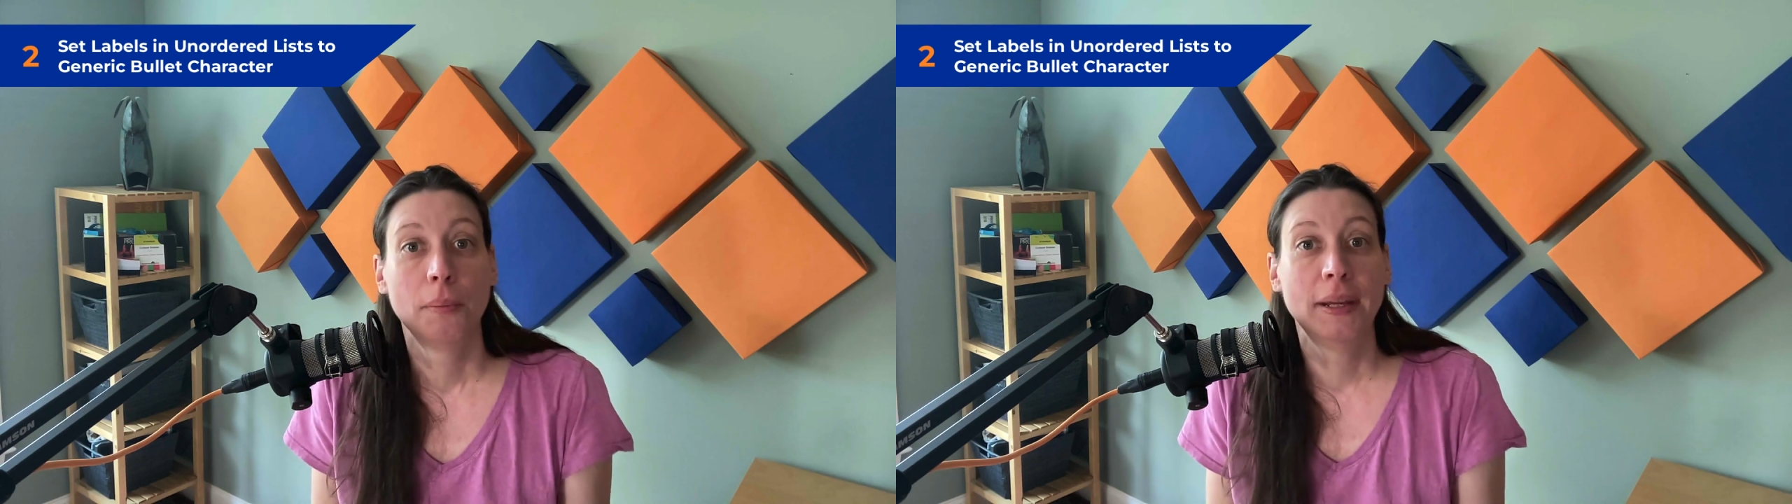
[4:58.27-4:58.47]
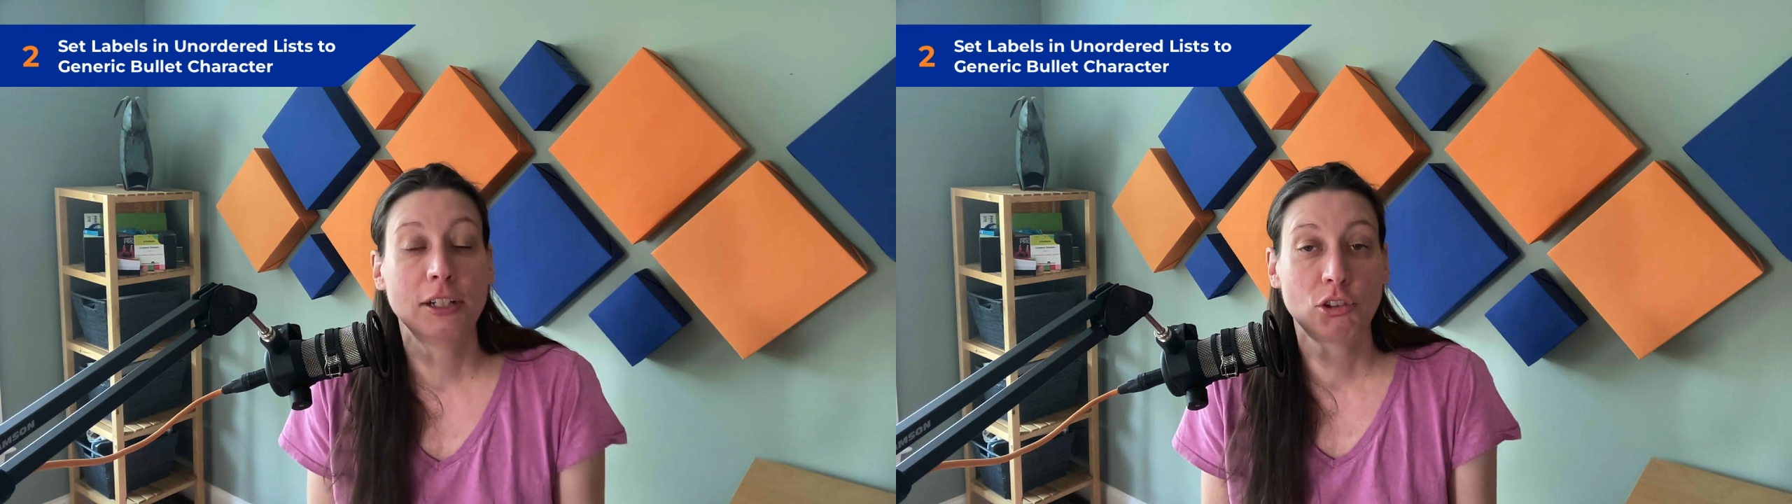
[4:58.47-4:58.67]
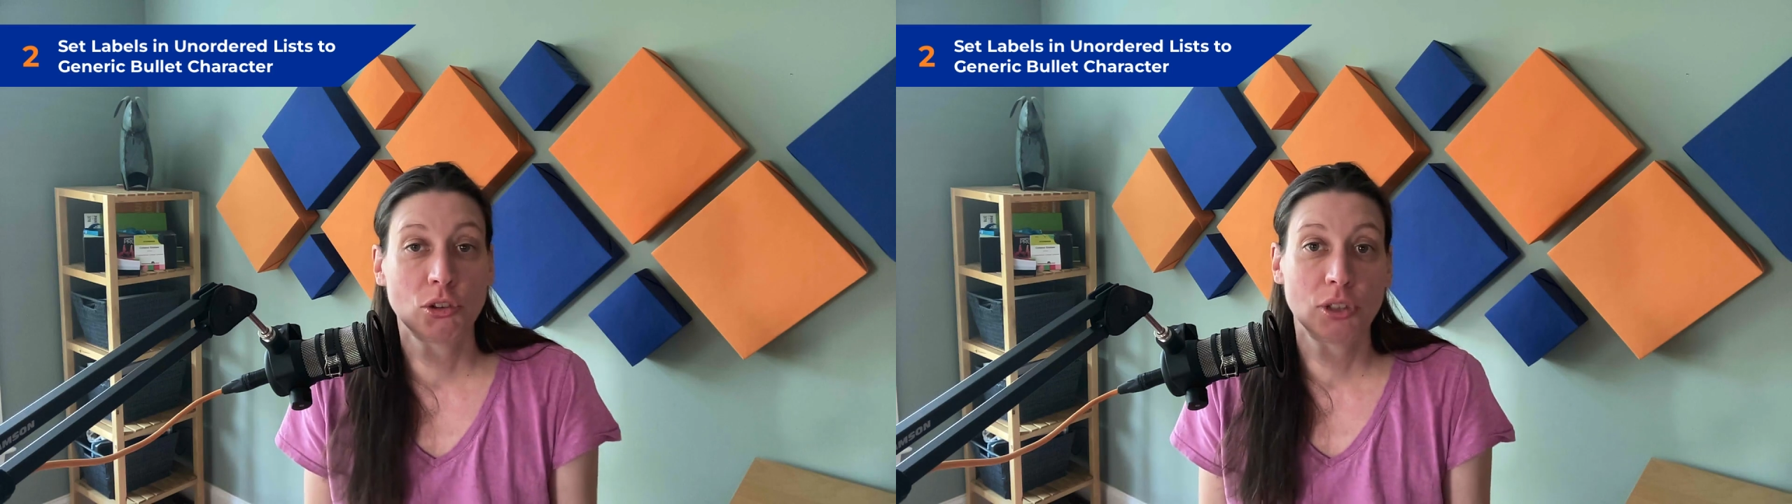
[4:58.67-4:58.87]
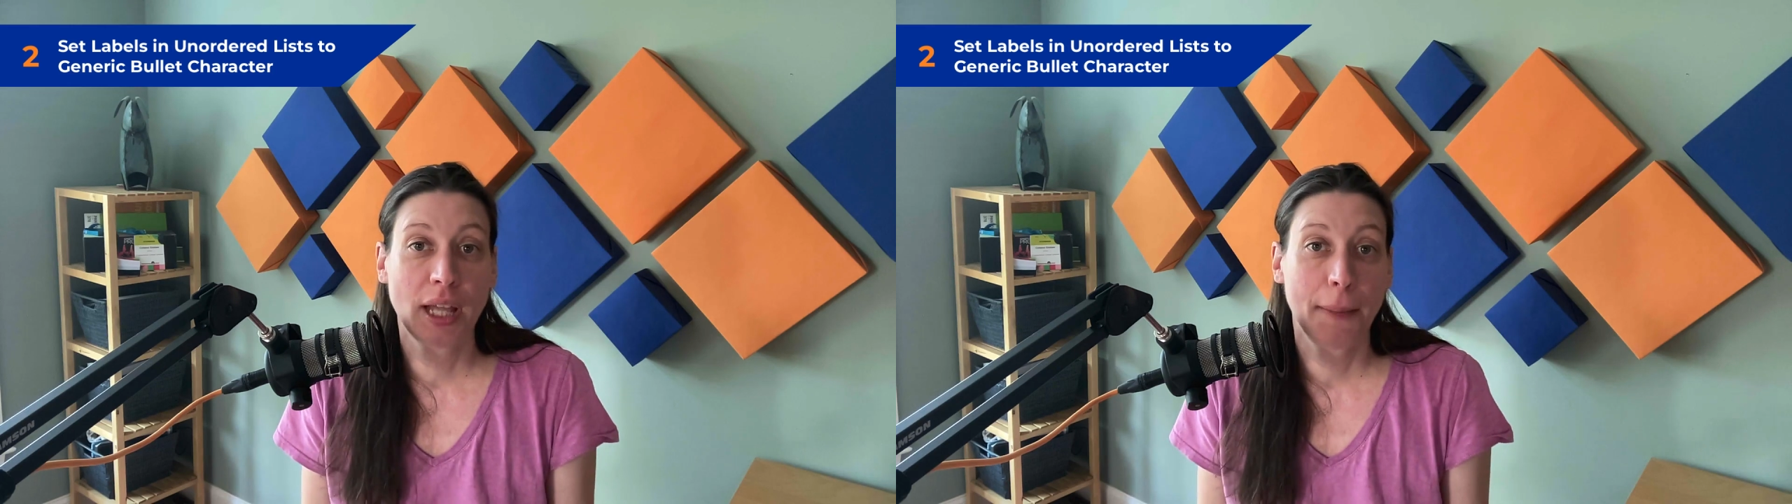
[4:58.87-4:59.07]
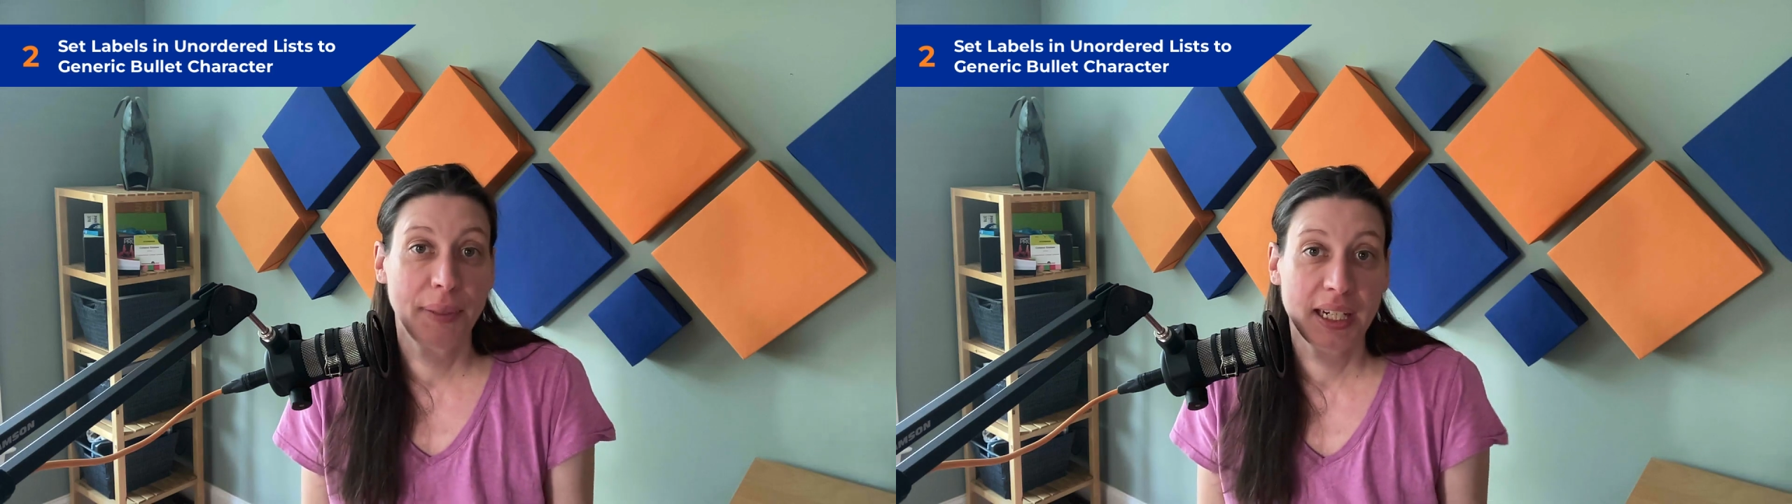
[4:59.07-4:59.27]
Make sure
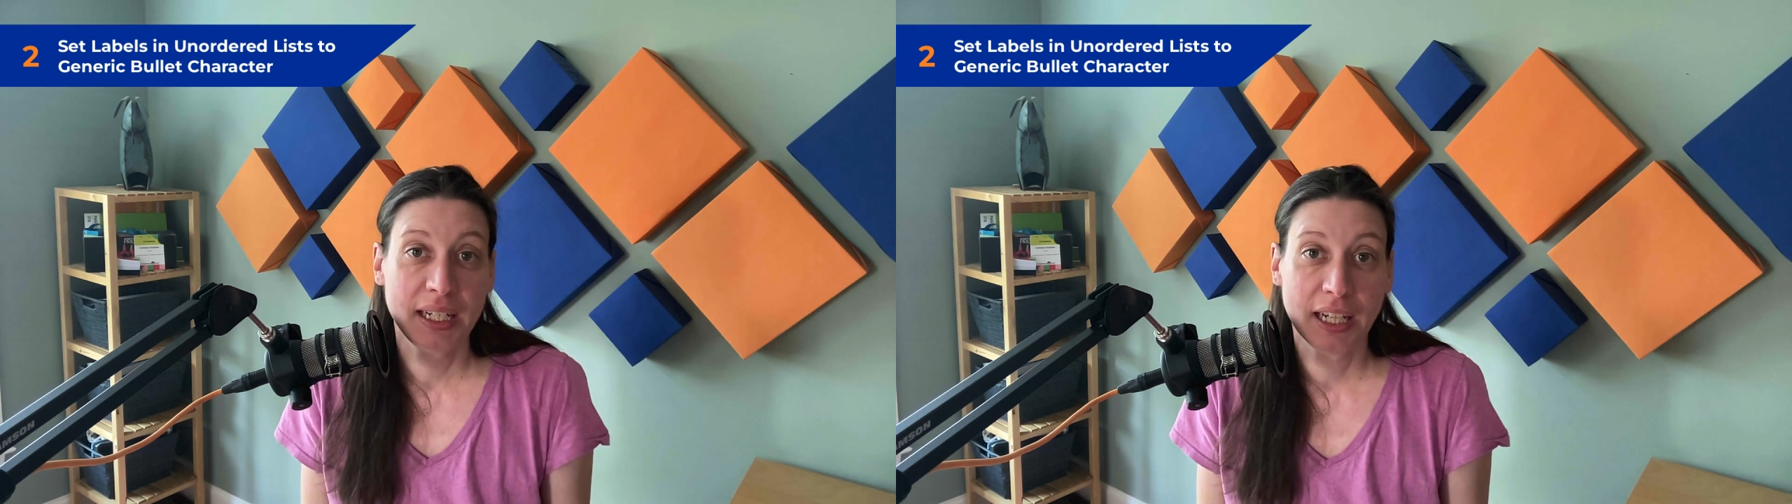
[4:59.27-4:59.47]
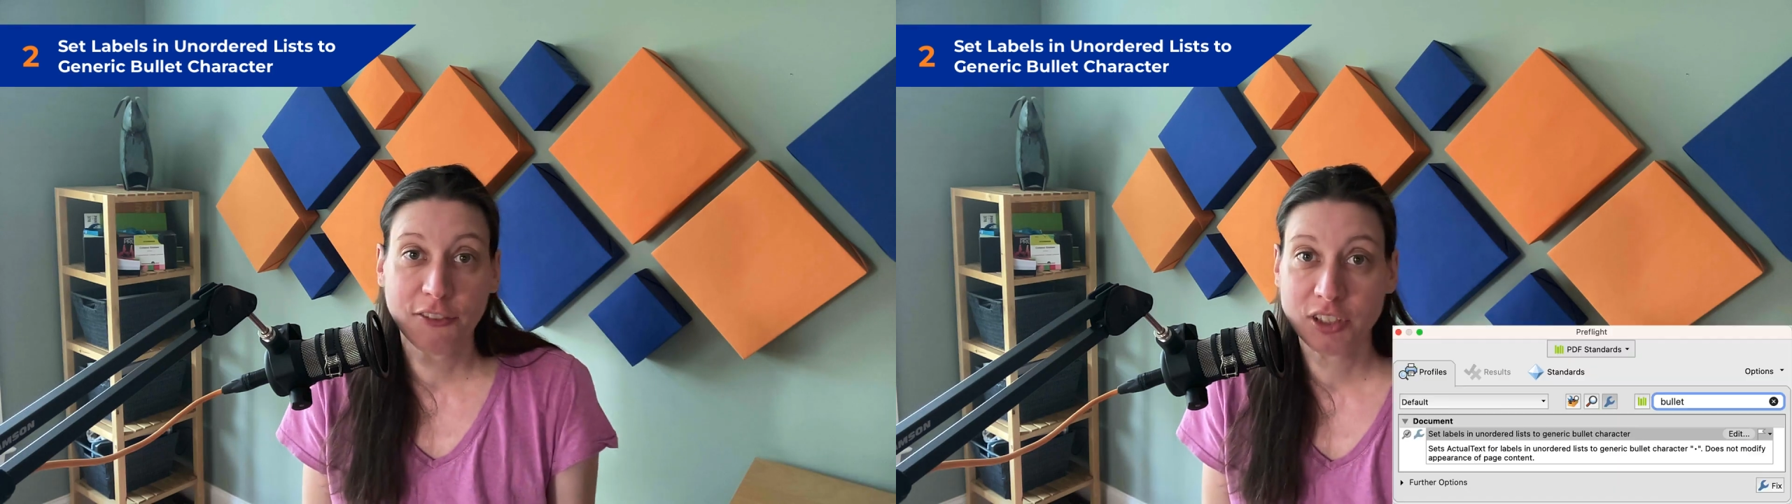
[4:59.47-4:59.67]
that PDF